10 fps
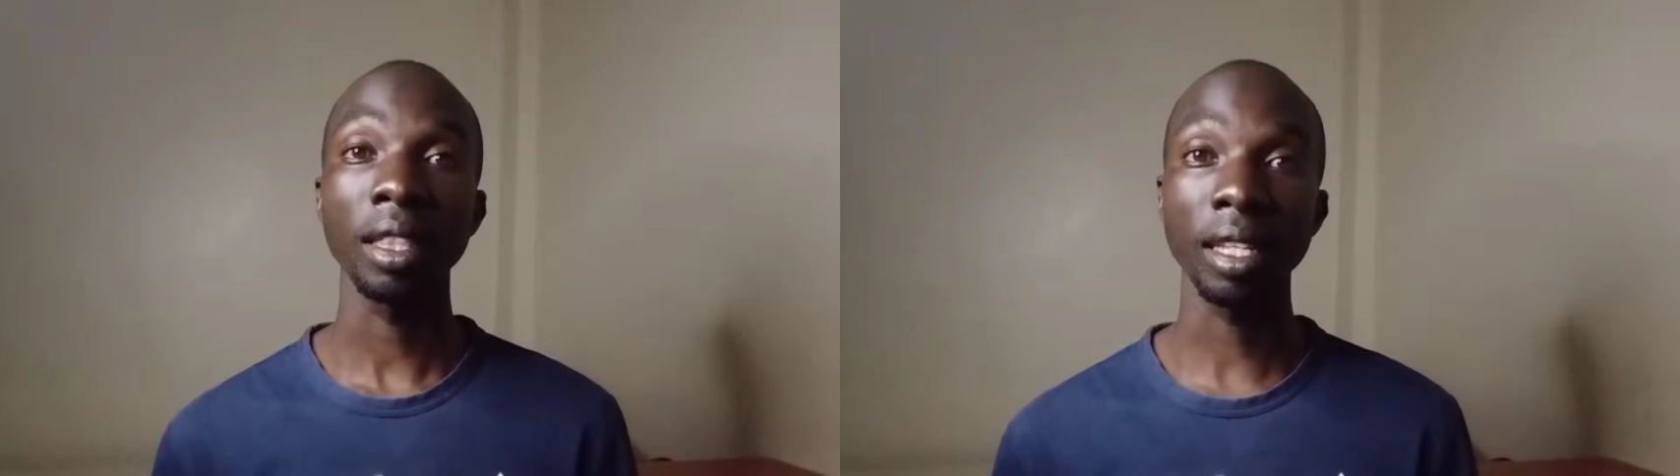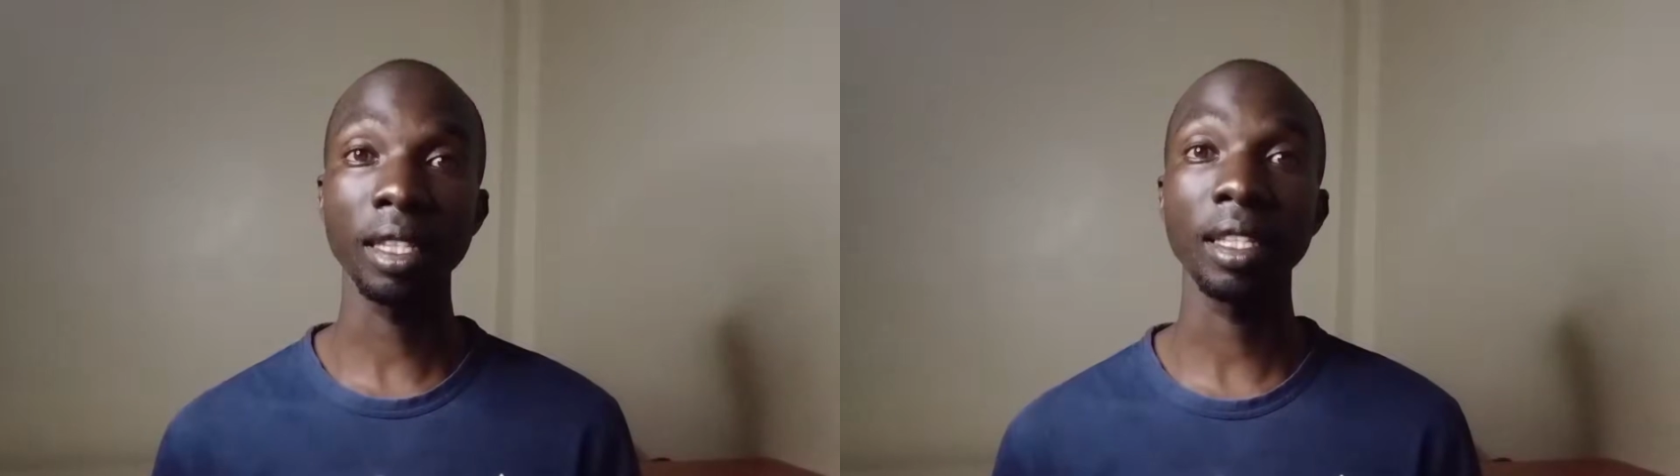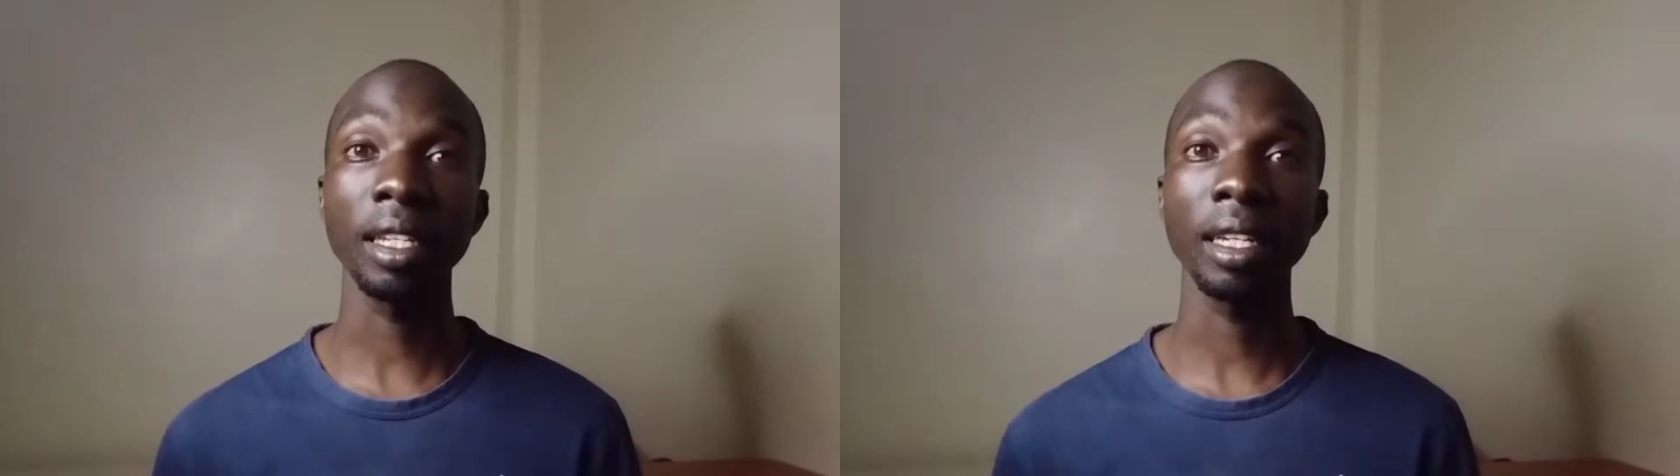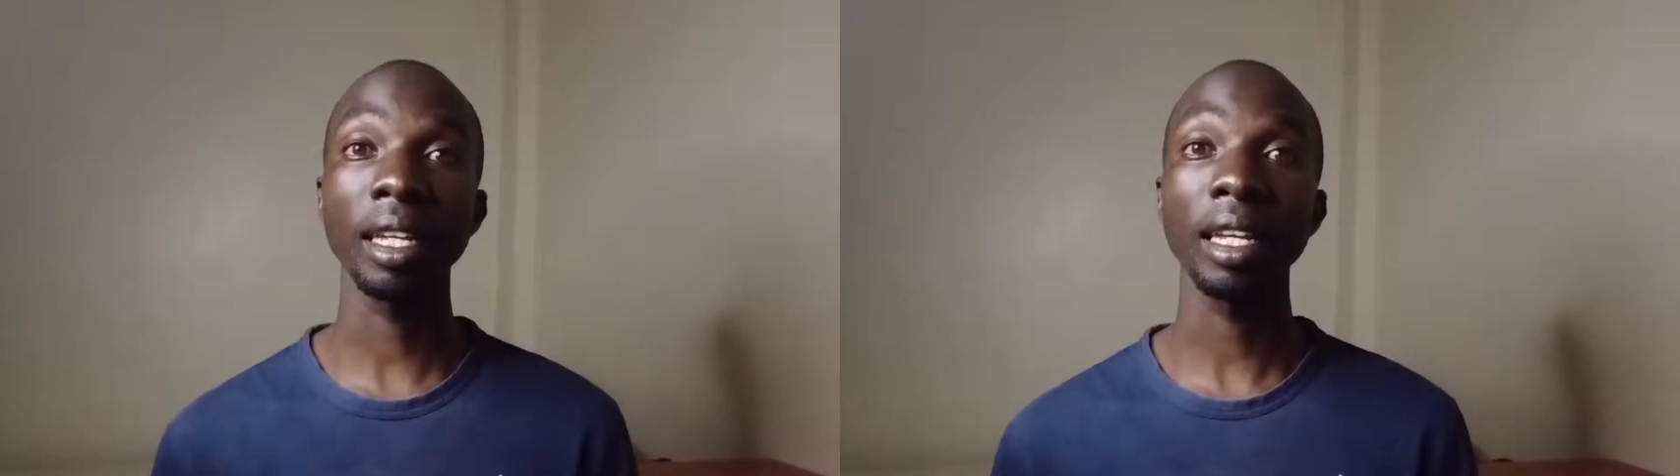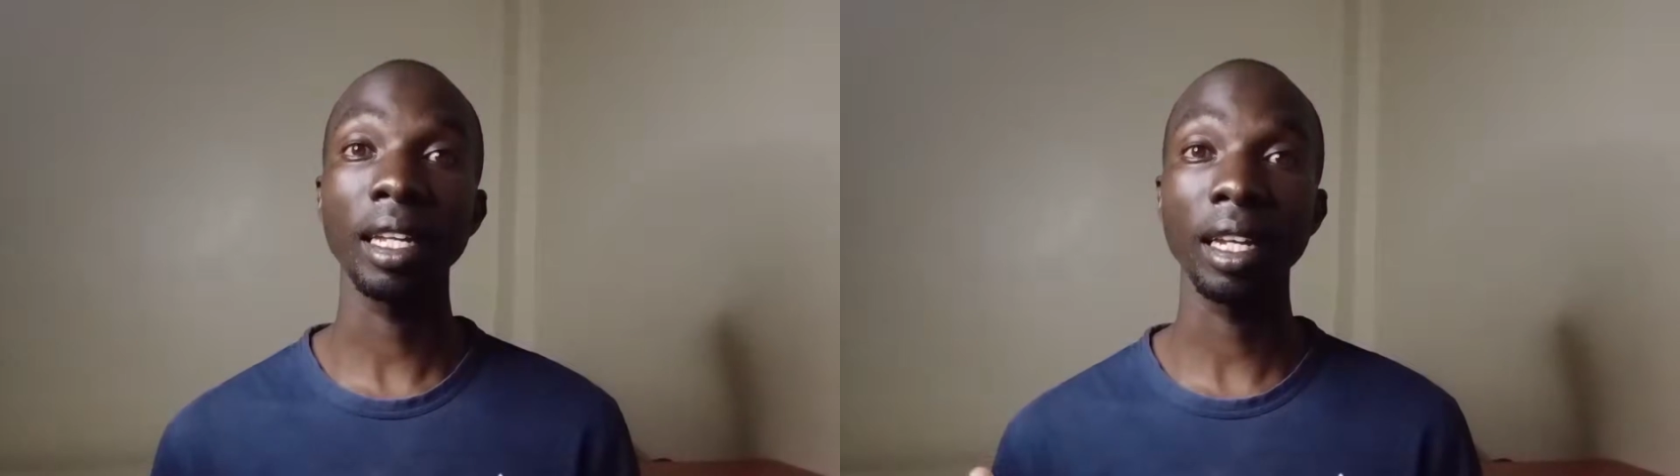then
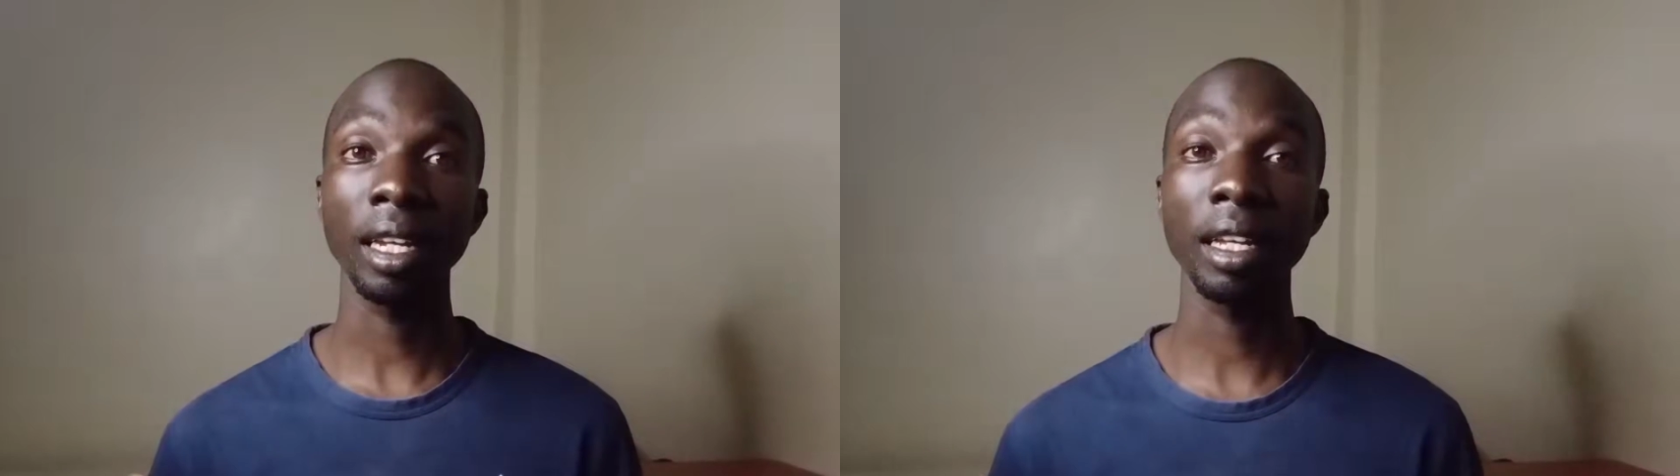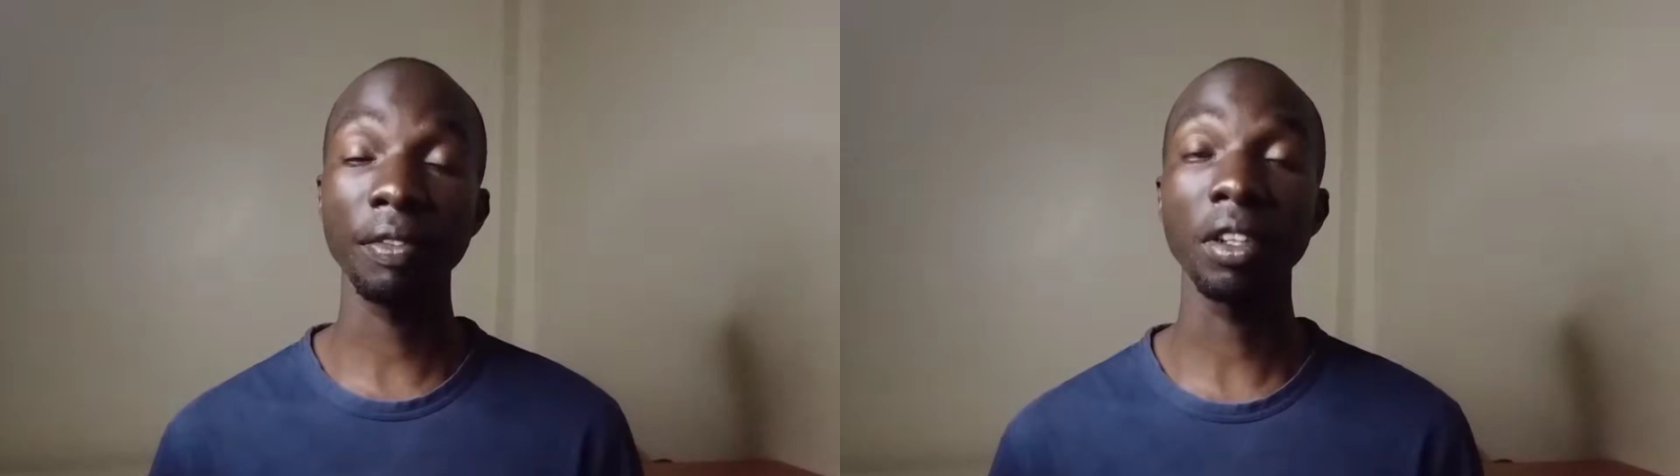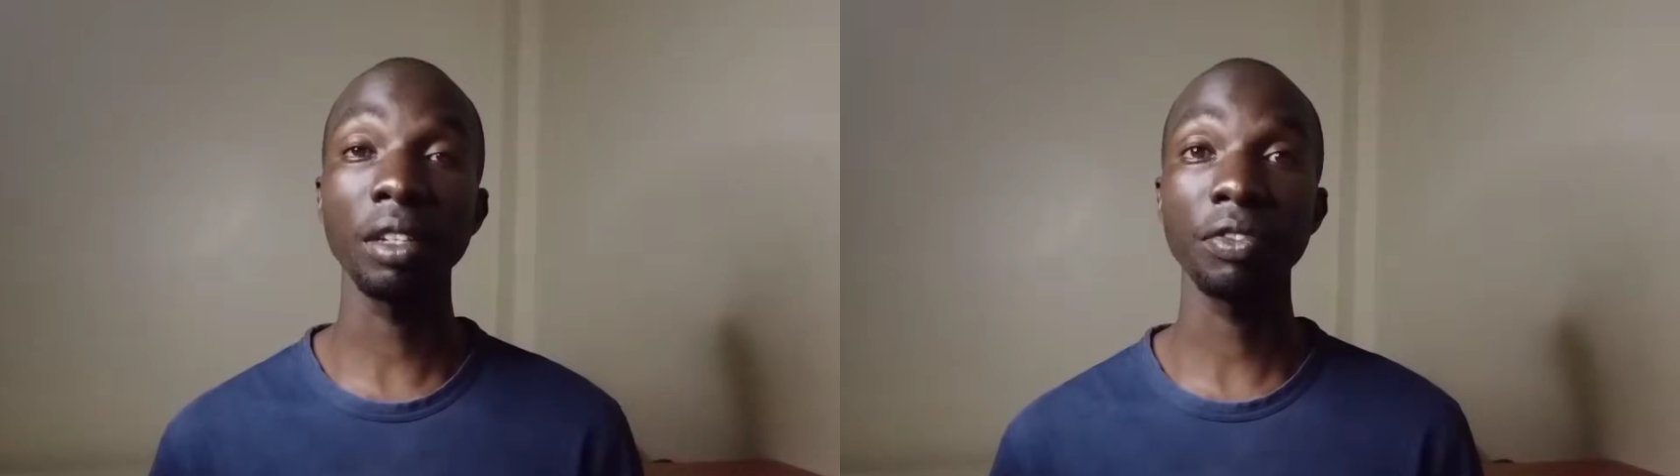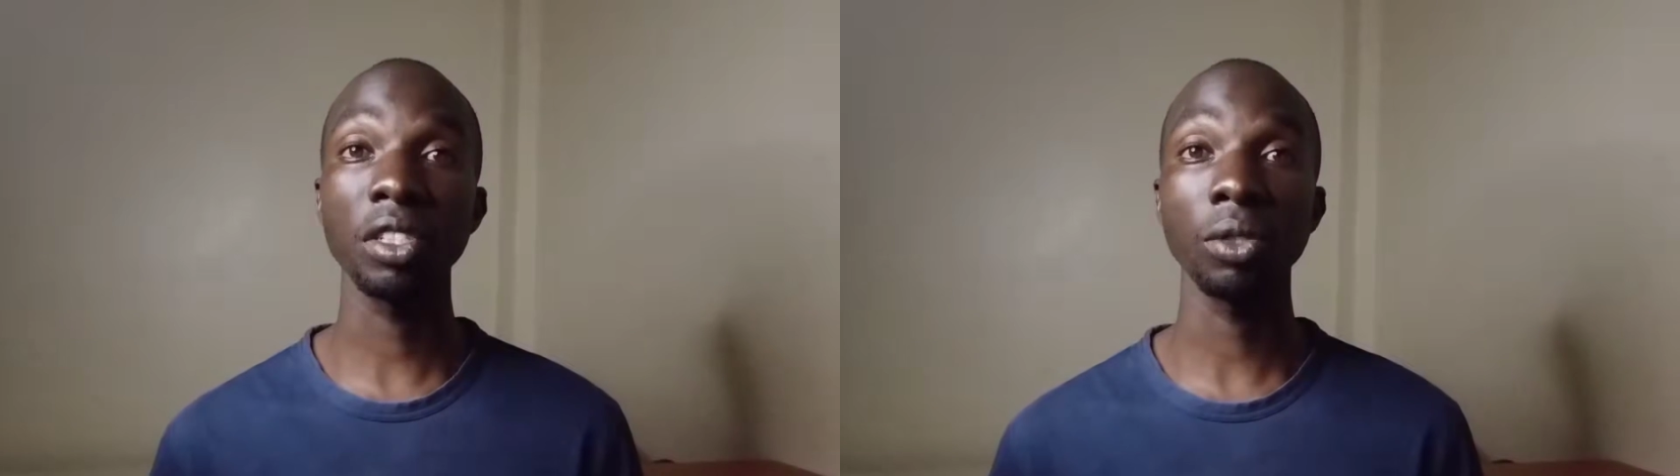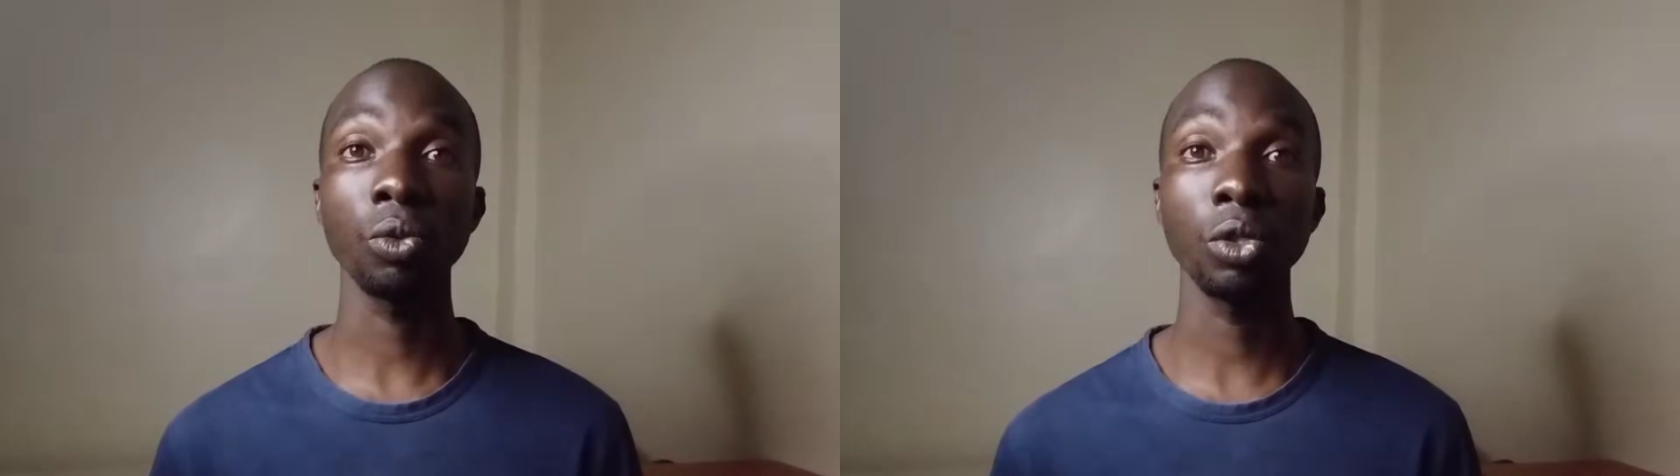the heavy
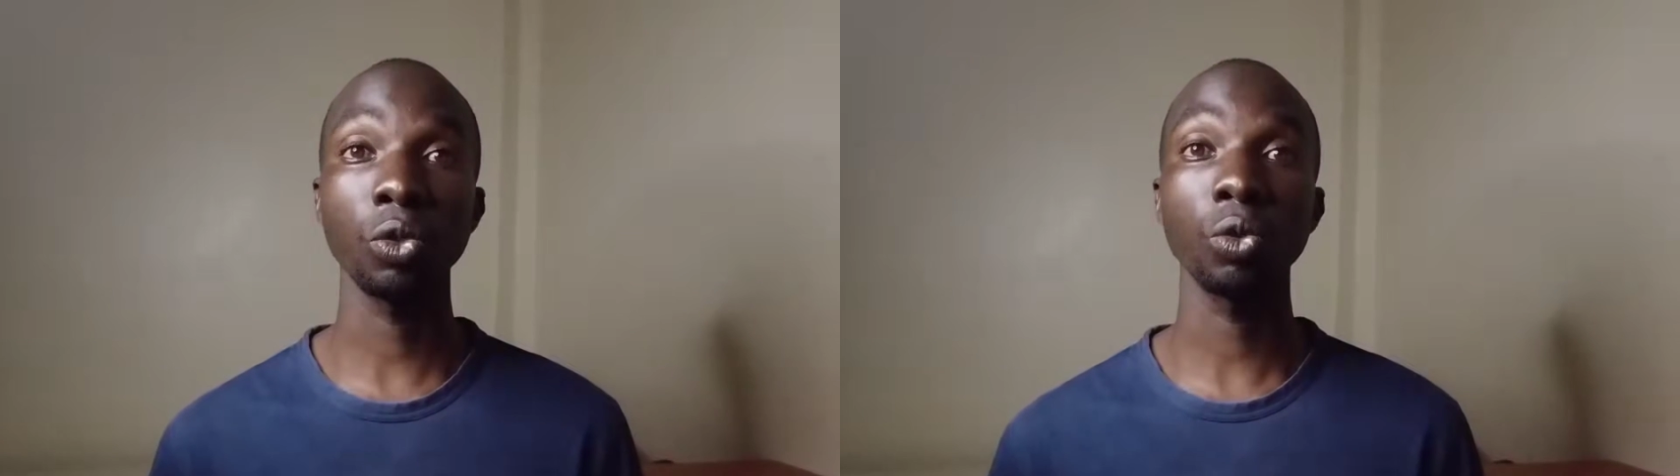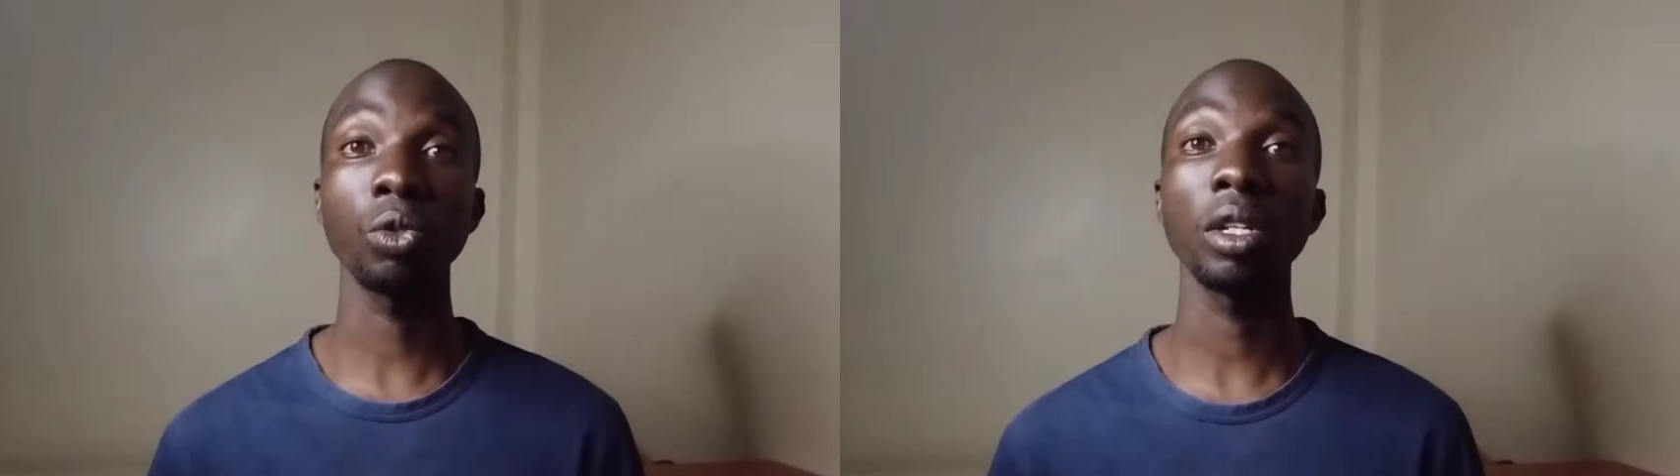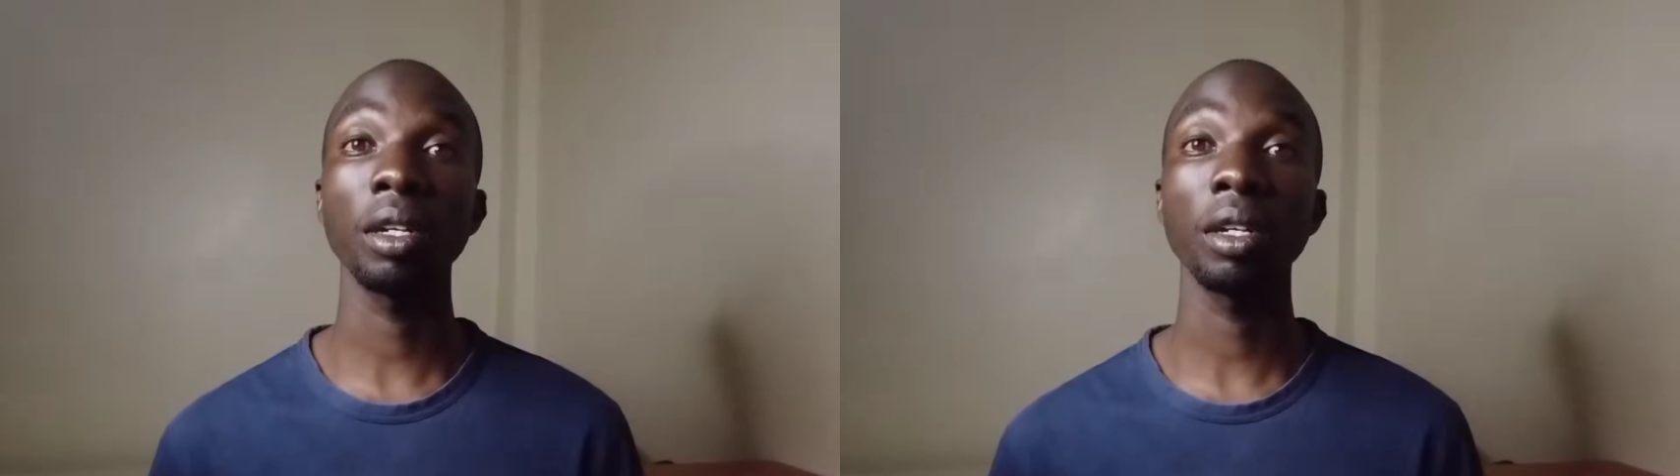lifting which you